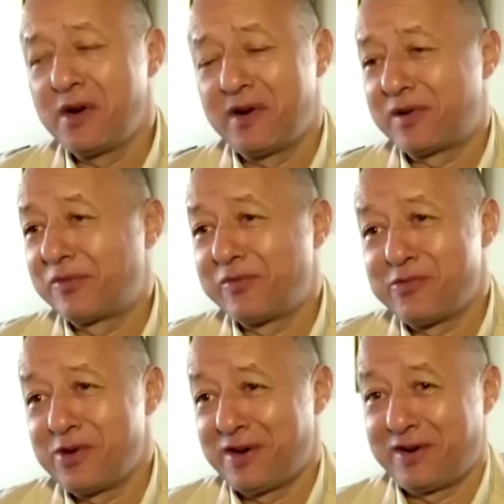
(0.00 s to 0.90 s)
parliament
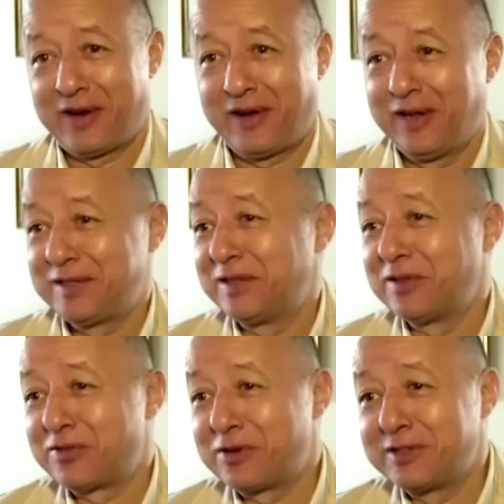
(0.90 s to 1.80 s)
on Tuesday,
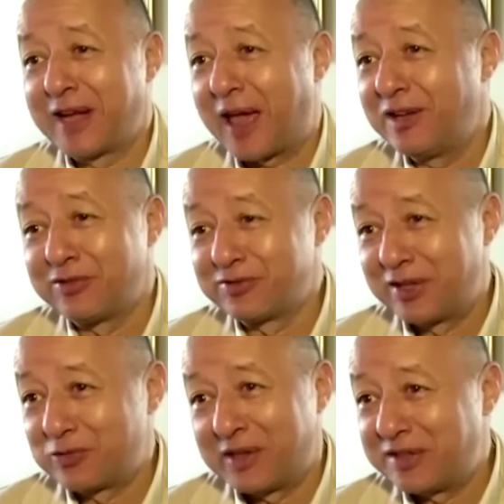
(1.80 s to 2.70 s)
denouncing the
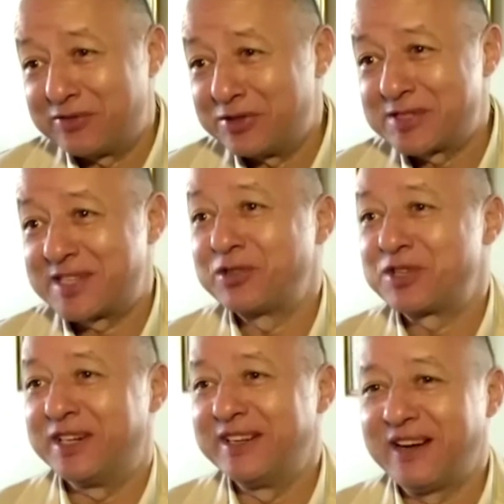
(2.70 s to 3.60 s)
partnership between
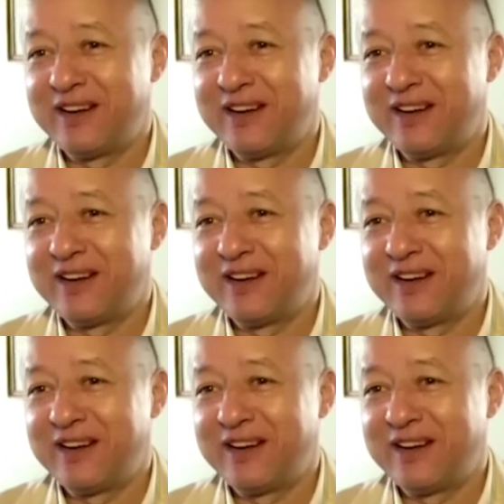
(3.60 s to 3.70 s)
France